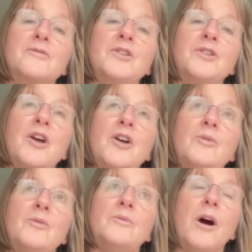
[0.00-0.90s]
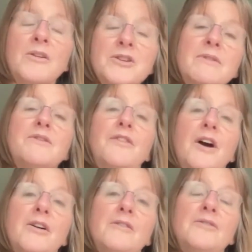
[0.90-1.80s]
know, answering the
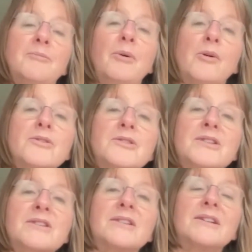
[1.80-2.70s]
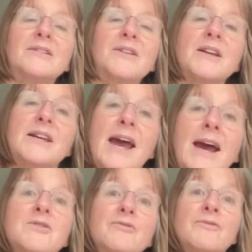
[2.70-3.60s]
phone, the books, the
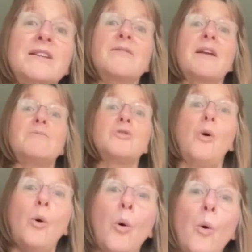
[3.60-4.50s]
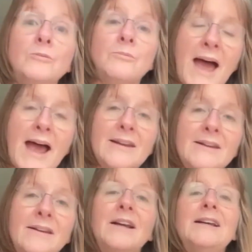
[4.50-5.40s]
accounts. The rest of it was all
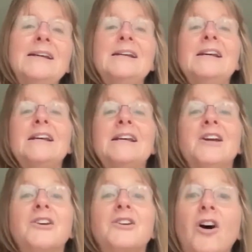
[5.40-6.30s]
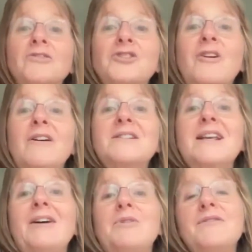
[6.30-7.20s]
men. Contrast
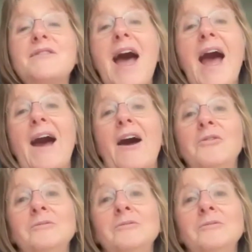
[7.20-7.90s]
that with now.